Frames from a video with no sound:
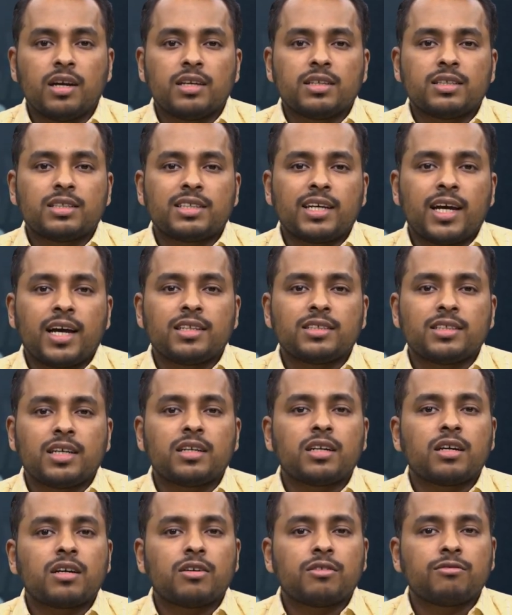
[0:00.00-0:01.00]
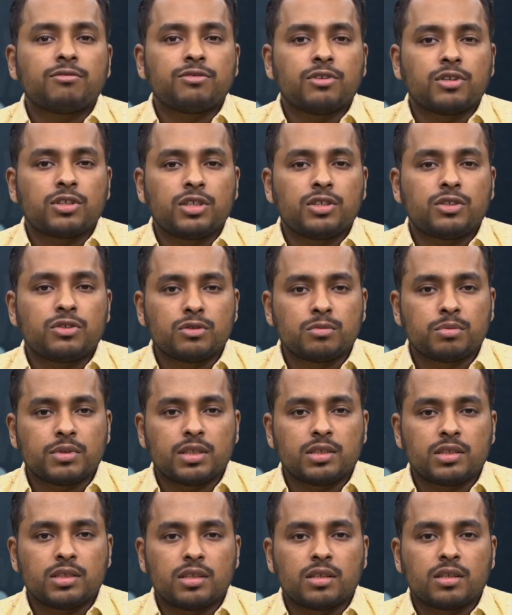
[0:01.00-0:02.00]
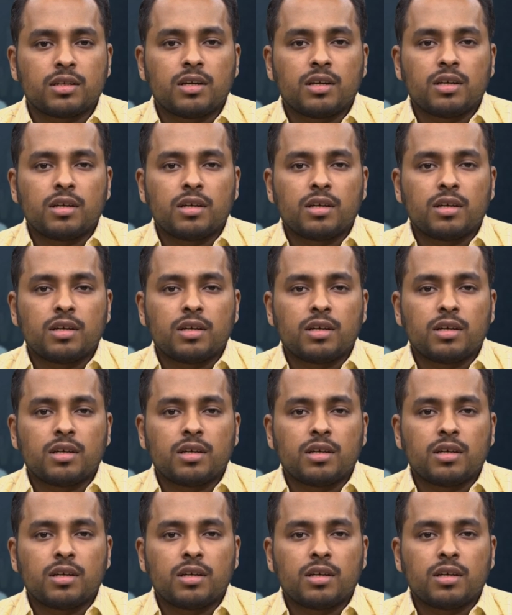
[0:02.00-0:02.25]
stands at around 42%,